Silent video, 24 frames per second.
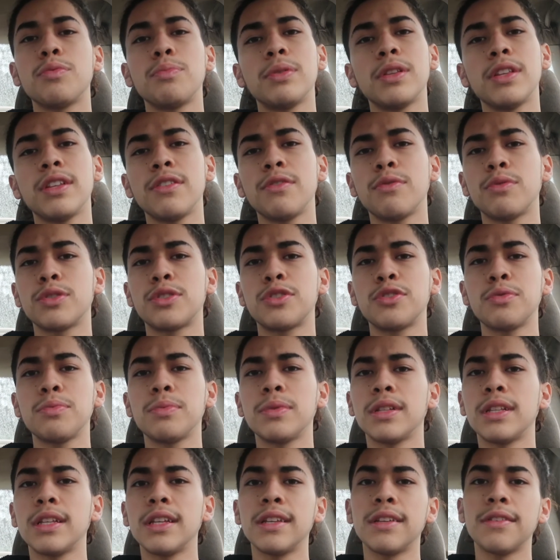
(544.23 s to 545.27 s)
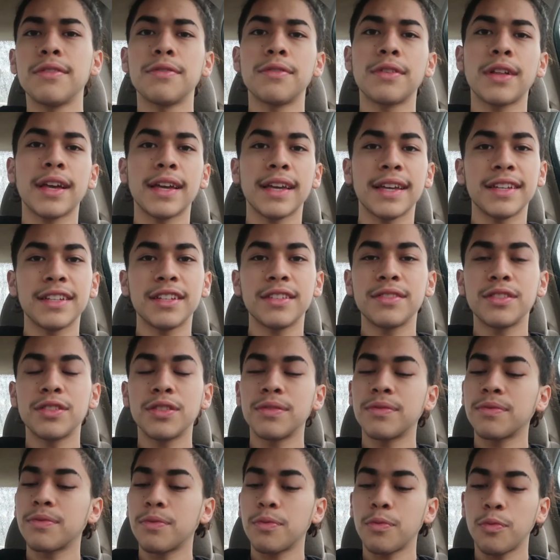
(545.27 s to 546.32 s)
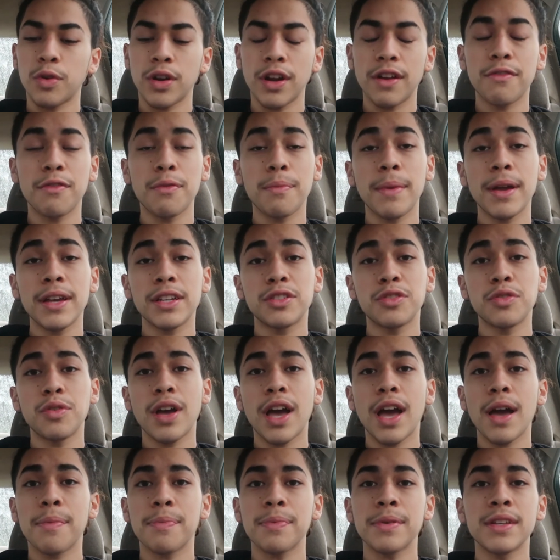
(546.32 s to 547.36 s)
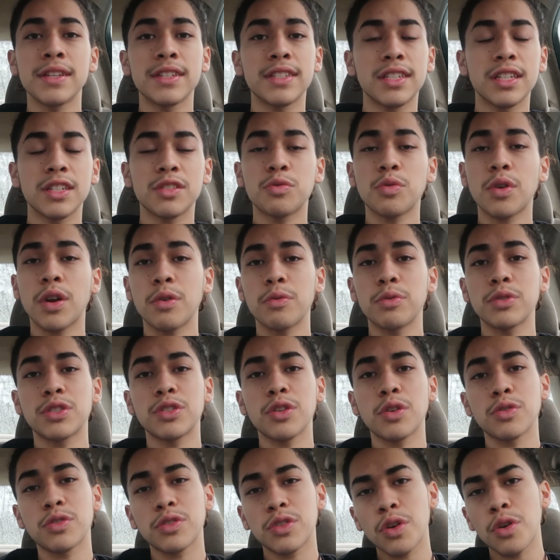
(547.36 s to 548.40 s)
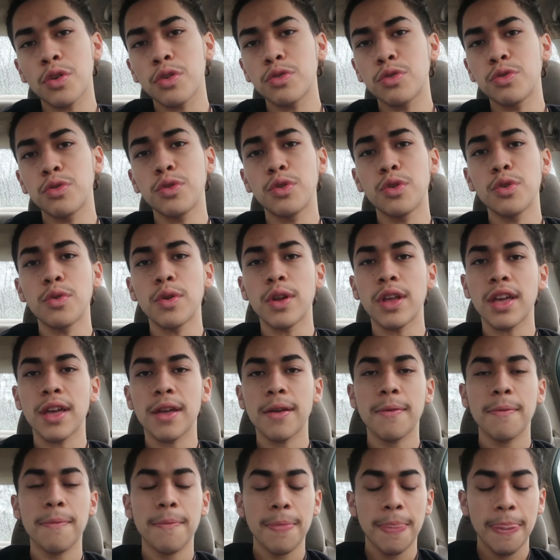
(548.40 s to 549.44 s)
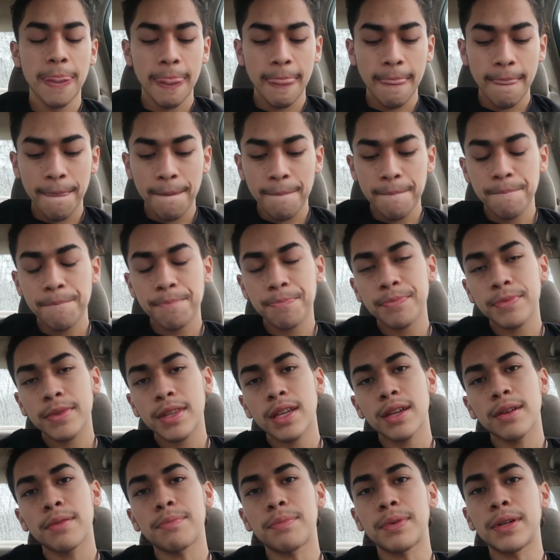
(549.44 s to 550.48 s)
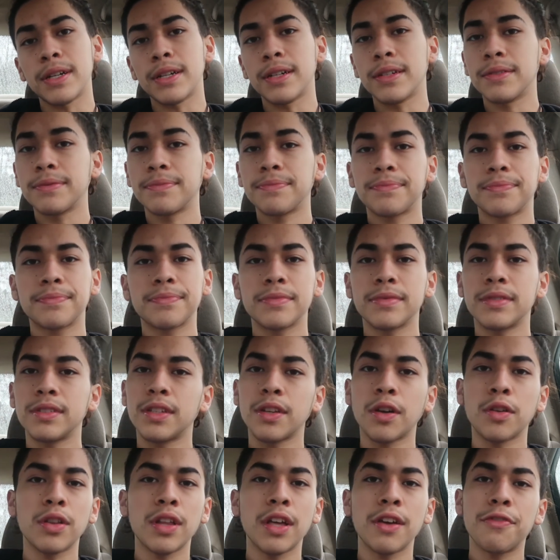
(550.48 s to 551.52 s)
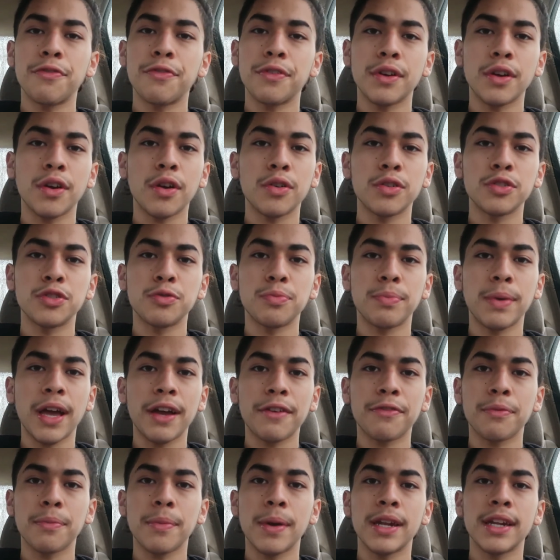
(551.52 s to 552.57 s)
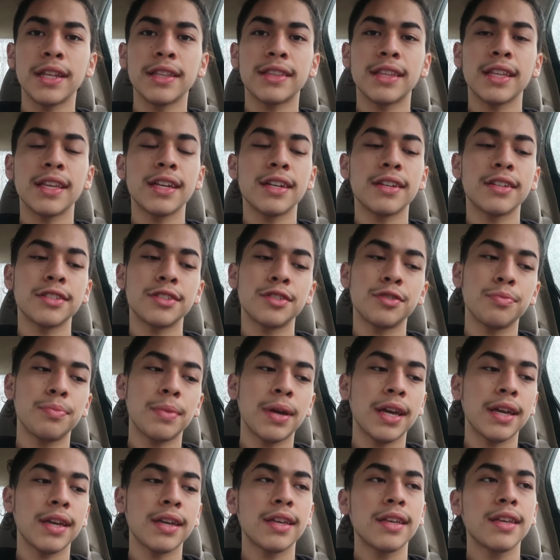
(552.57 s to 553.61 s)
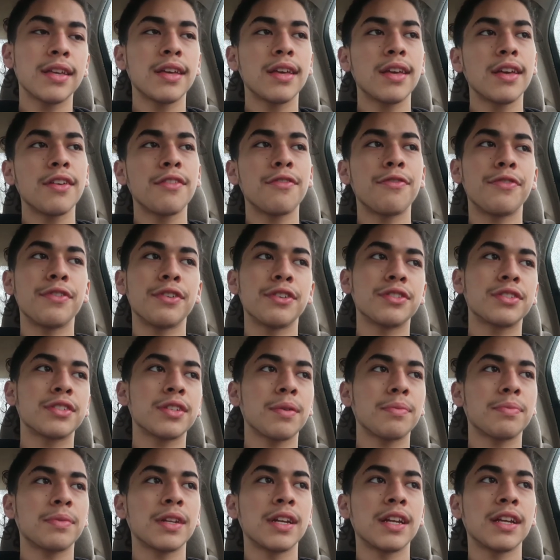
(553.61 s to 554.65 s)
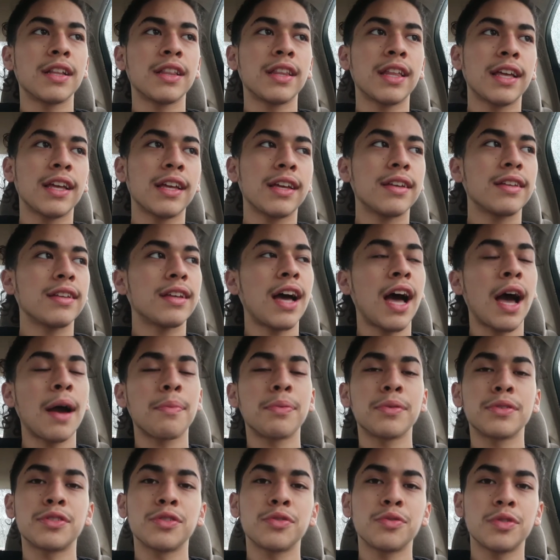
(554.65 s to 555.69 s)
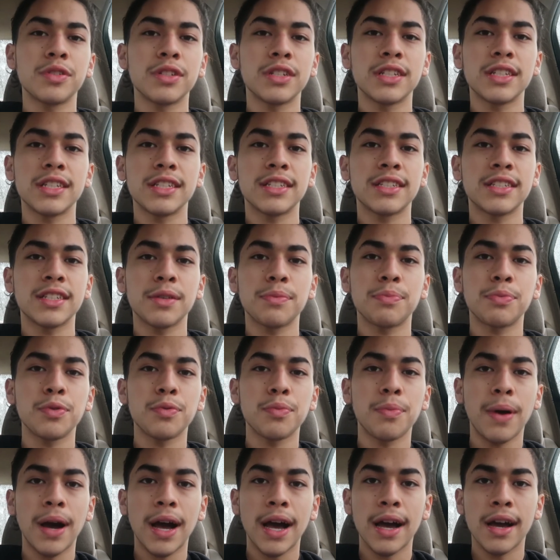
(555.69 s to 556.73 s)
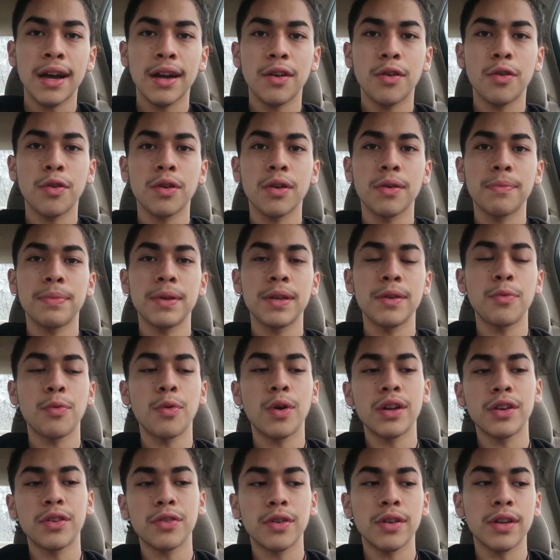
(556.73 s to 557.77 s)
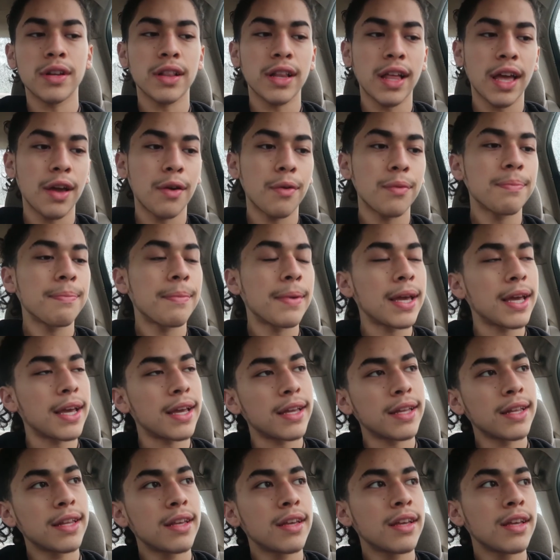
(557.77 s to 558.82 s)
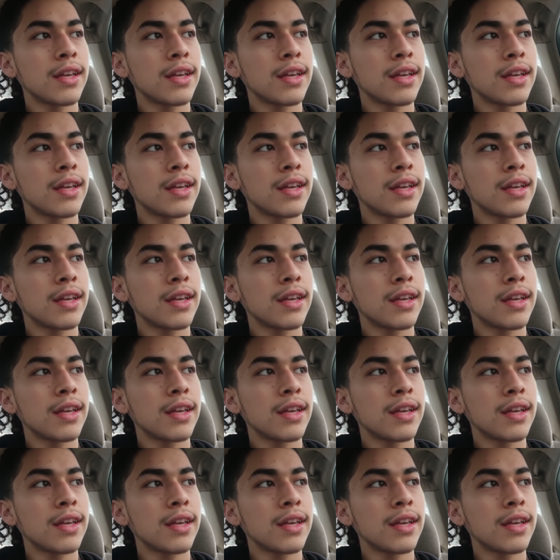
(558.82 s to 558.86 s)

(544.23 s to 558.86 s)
You believe what you believe. Like, whatever makes you happy and sits right with your soul, you do that. But don't let fear hold you back from anything, because you may fear something and let opportunity slip you by, or be wondering, like, man,